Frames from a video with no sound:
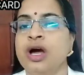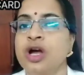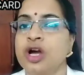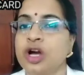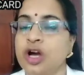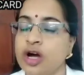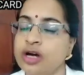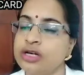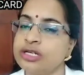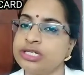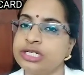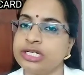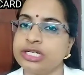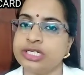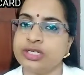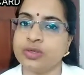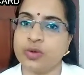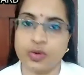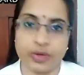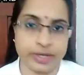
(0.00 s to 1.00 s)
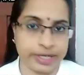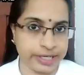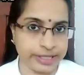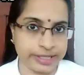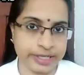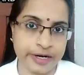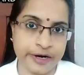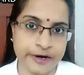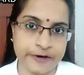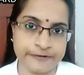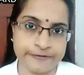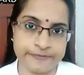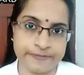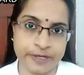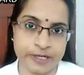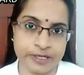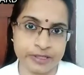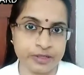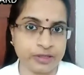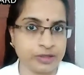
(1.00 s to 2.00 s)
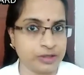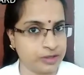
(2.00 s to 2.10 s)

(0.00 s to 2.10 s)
Content 1.5 mark,